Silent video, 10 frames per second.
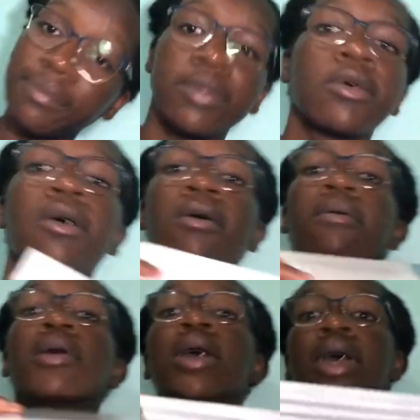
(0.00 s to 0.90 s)

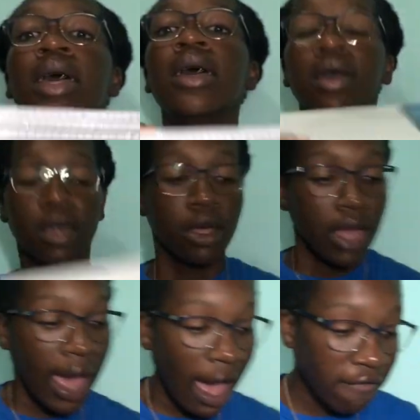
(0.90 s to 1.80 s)
So,
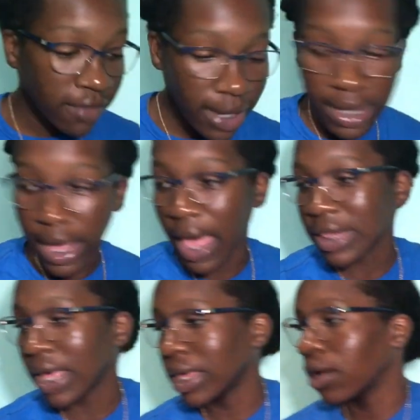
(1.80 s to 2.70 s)
I feel like
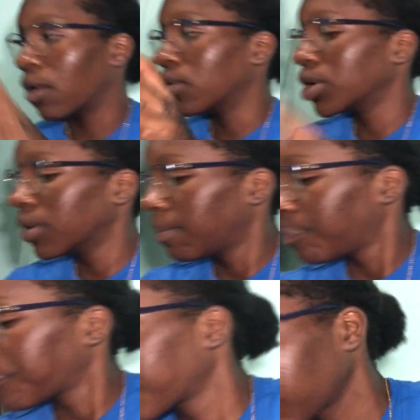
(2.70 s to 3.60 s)
as I get older,
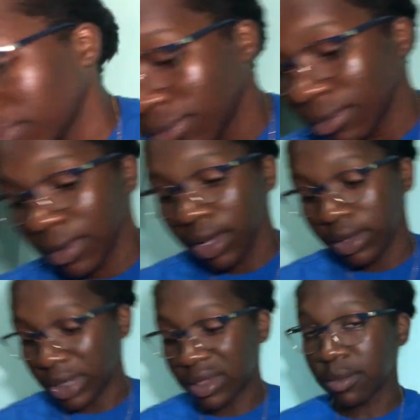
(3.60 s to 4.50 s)

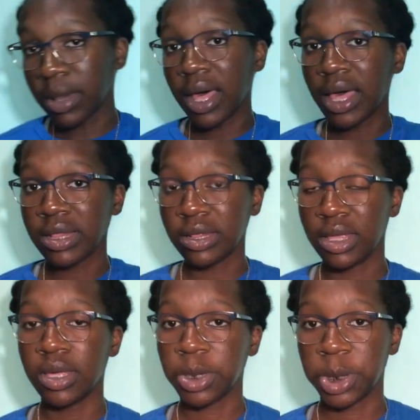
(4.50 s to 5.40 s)
these supplies
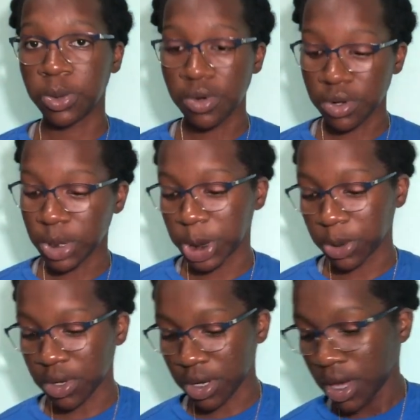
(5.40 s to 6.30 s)
get shorter and
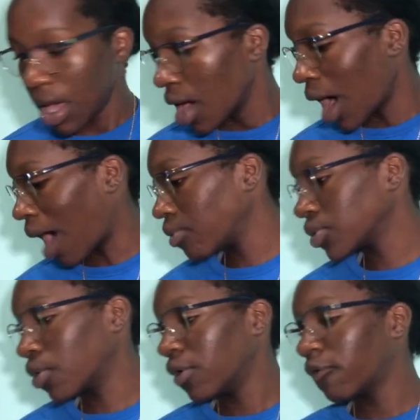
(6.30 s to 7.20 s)
shorter. I was
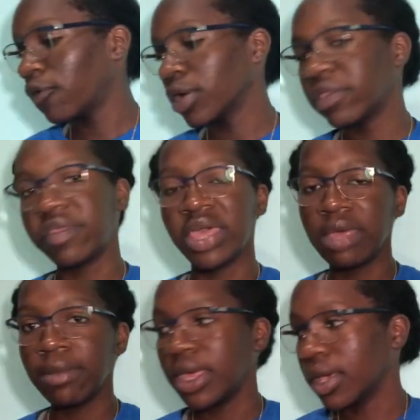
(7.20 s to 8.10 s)
going for a
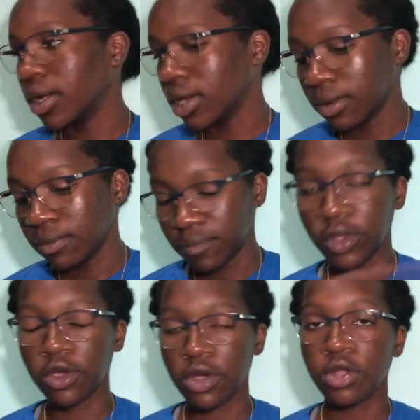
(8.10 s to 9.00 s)
theme here.
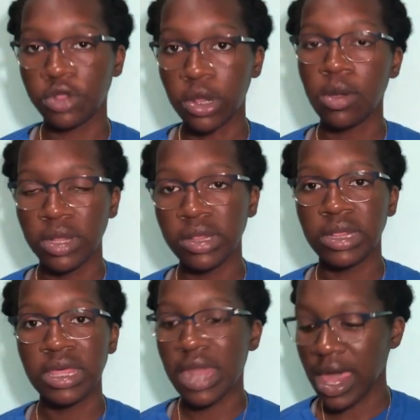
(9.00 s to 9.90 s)
You're going to slowly
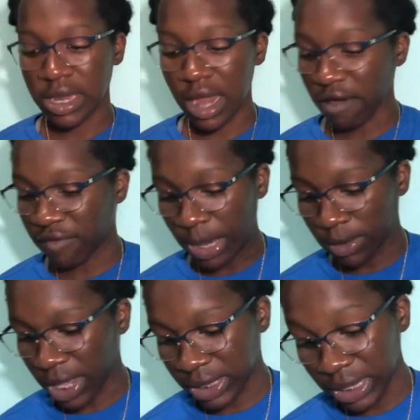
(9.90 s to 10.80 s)
see that I did not follow
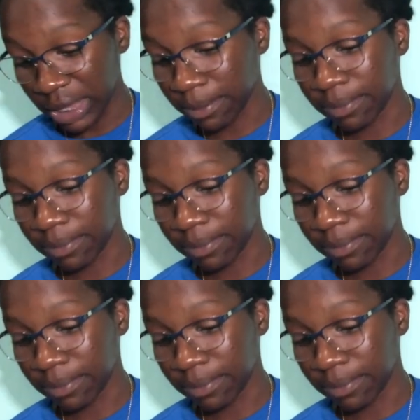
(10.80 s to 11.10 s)
that theme.